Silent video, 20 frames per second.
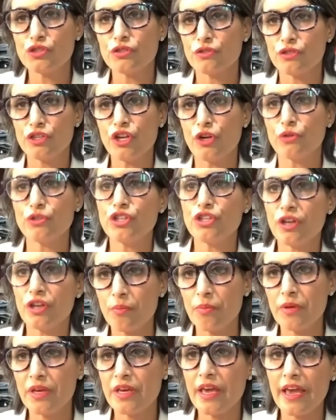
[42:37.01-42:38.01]
sh- you know,
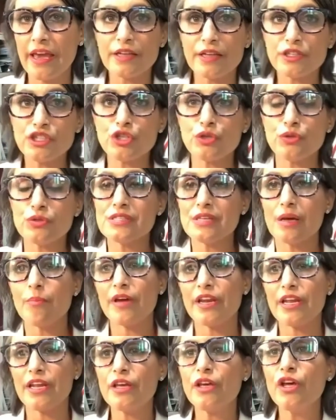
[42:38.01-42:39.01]
shouldn't be gay to
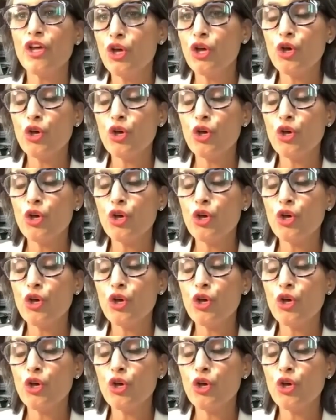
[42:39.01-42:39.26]
somebody